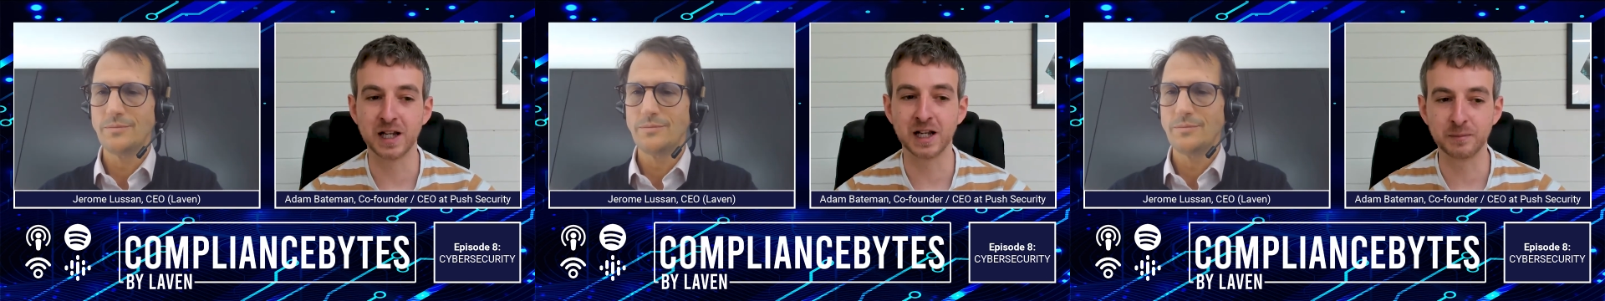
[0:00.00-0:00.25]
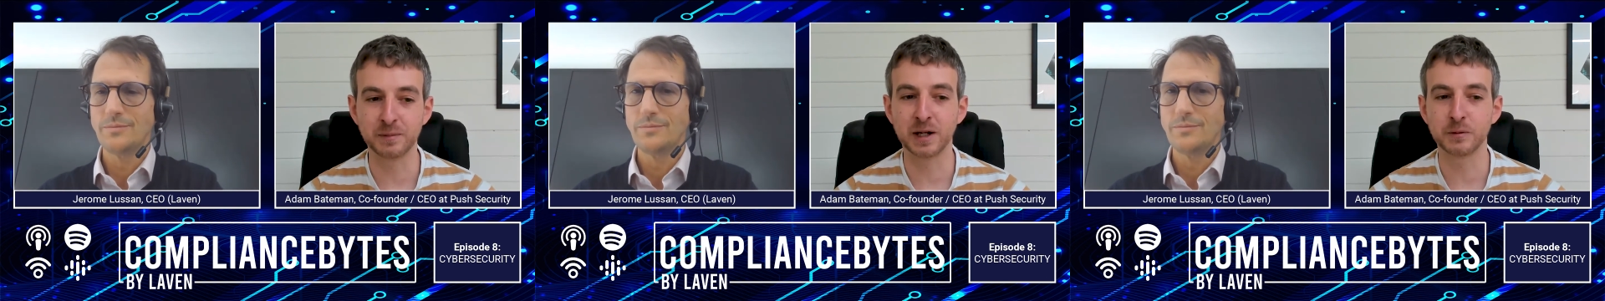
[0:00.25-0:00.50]
Speaker 1: it can
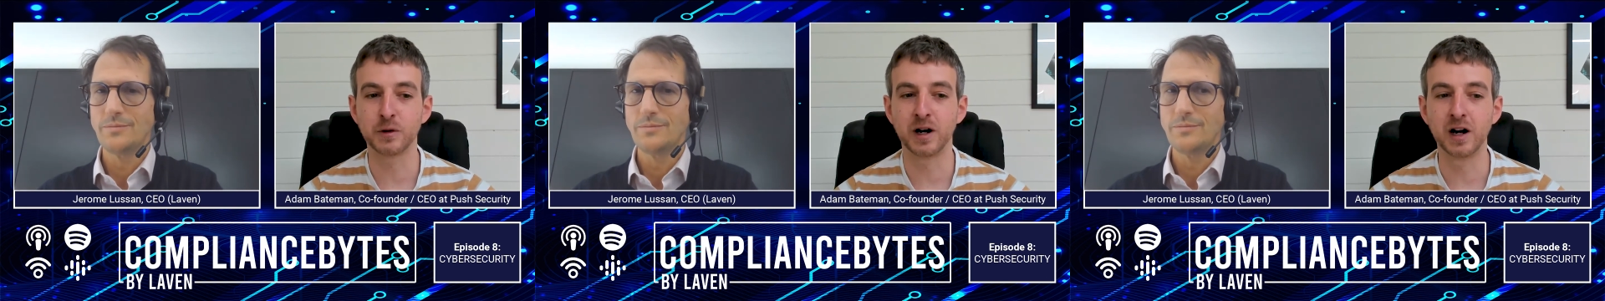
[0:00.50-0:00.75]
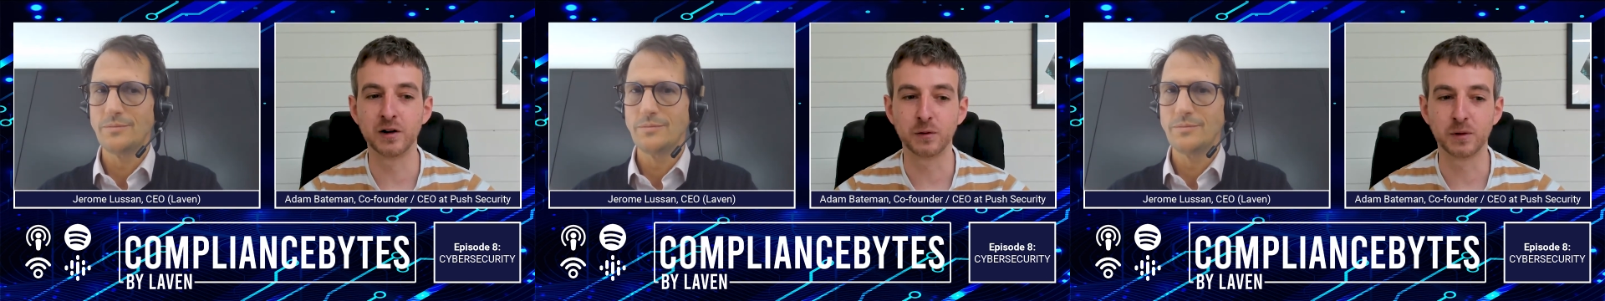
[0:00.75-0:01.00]
become quite
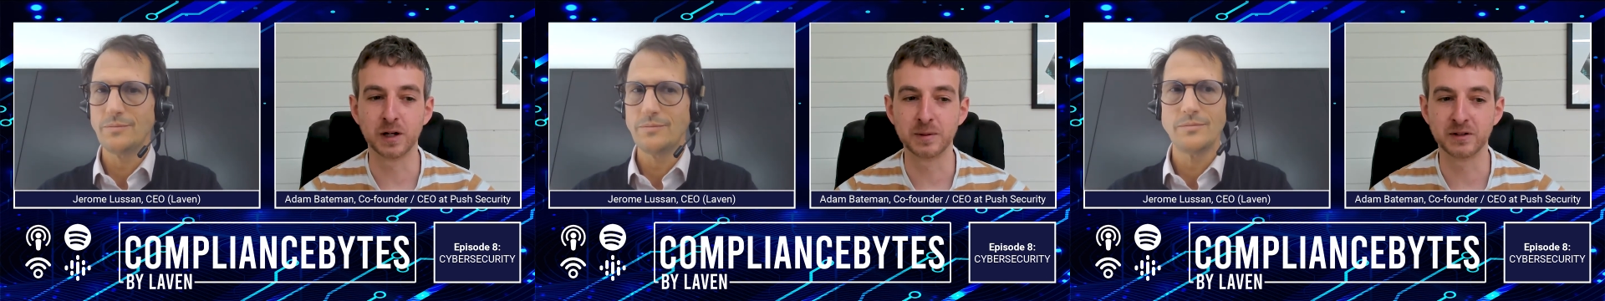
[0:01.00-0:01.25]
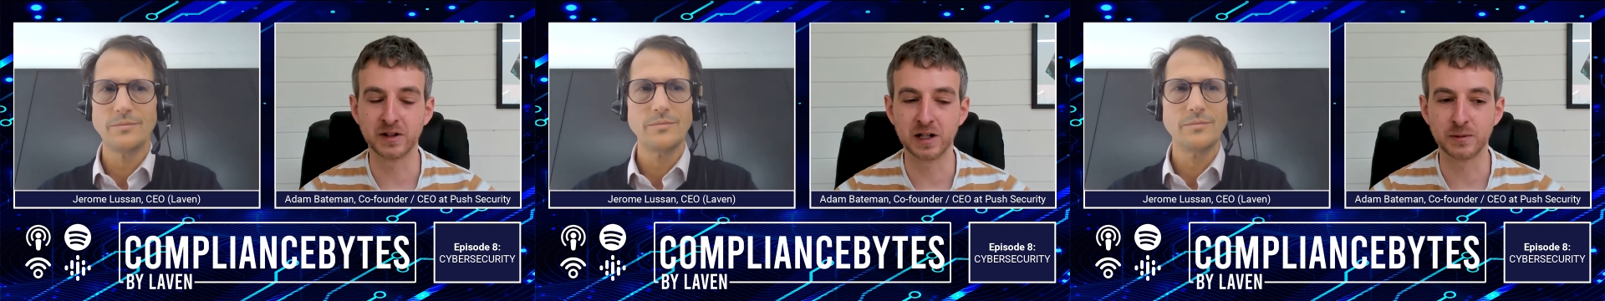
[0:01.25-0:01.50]
overwhelming
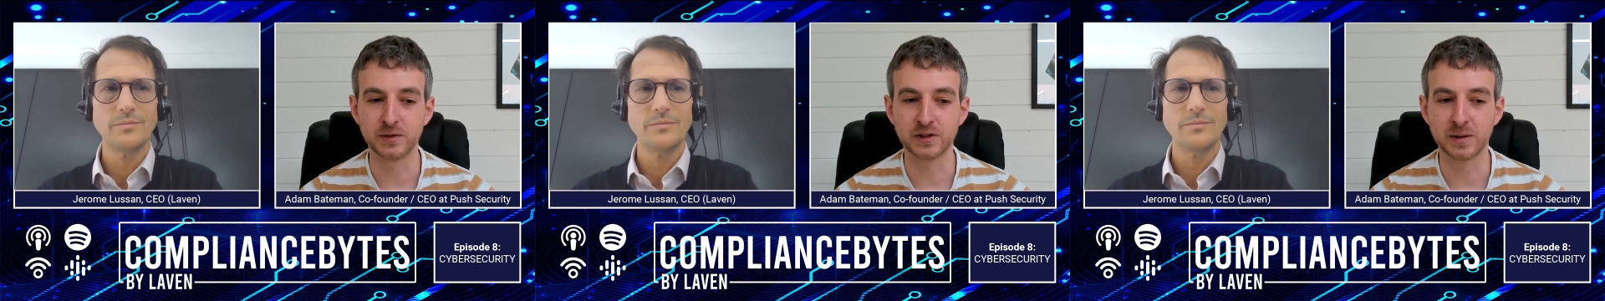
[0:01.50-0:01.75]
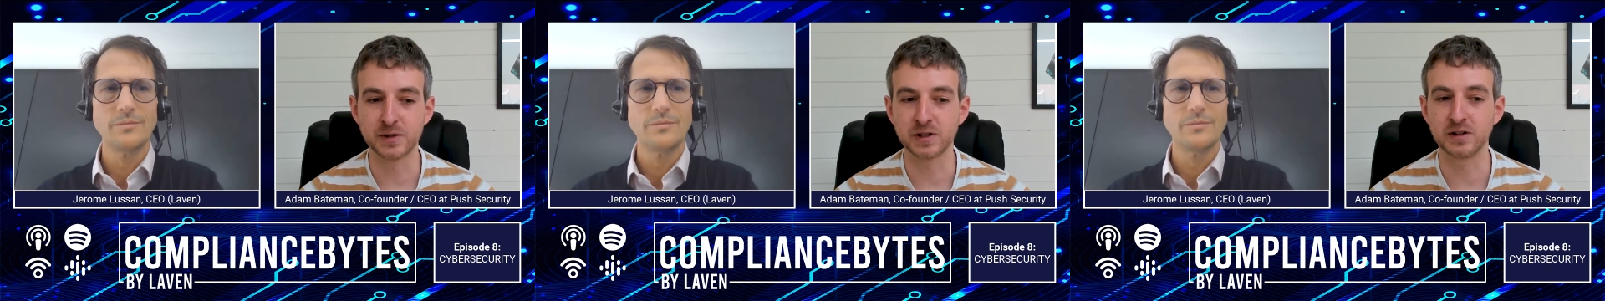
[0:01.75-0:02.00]
dealing with
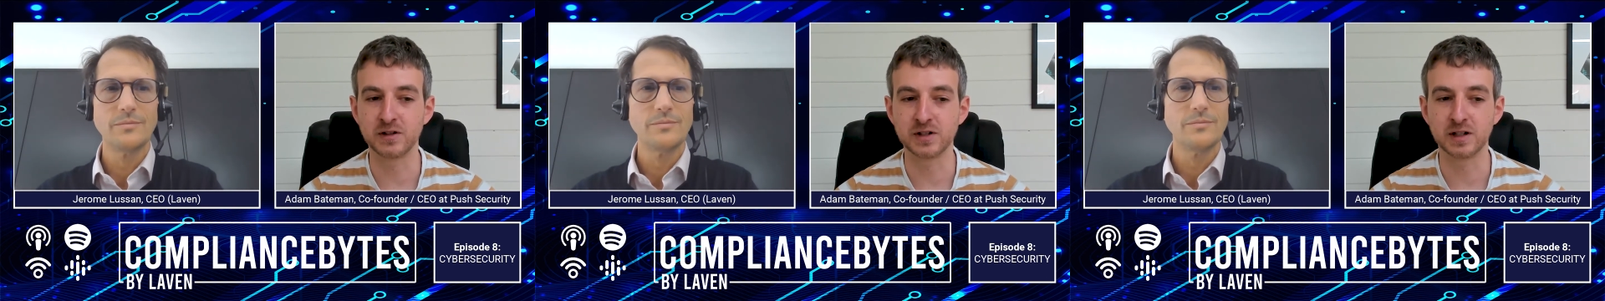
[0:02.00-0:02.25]
cybersecurity.